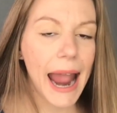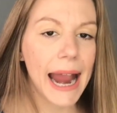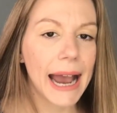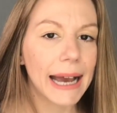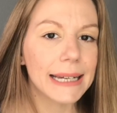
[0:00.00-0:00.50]

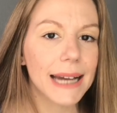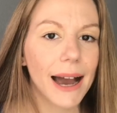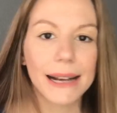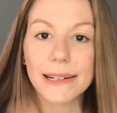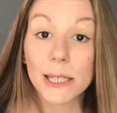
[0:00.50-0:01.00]
and
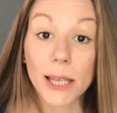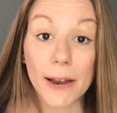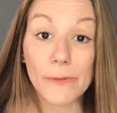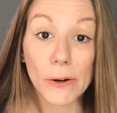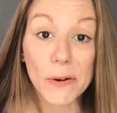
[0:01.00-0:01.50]
I
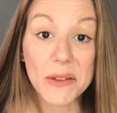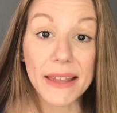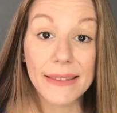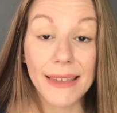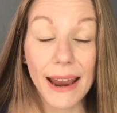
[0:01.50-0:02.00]
discovered
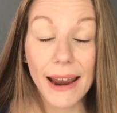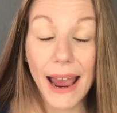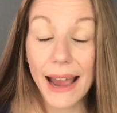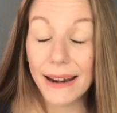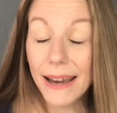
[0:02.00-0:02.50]
that they
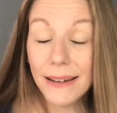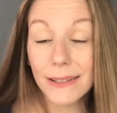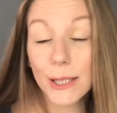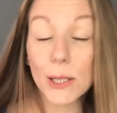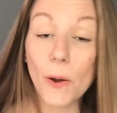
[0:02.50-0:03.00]
had
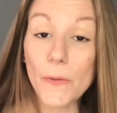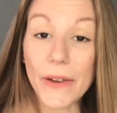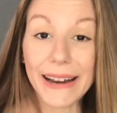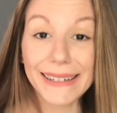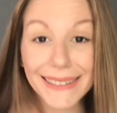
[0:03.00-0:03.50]
hidden
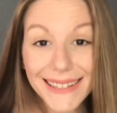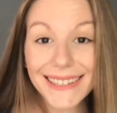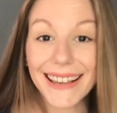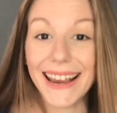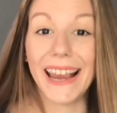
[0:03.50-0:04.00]

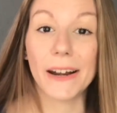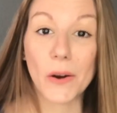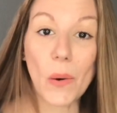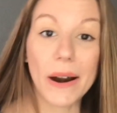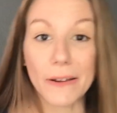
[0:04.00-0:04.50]
sulfates
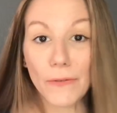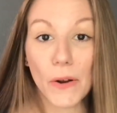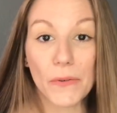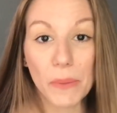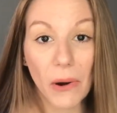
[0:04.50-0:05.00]
in quite a
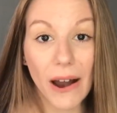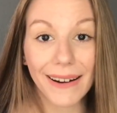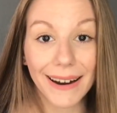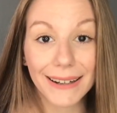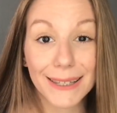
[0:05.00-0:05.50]
few of the
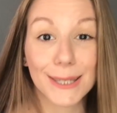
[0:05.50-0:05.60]
products.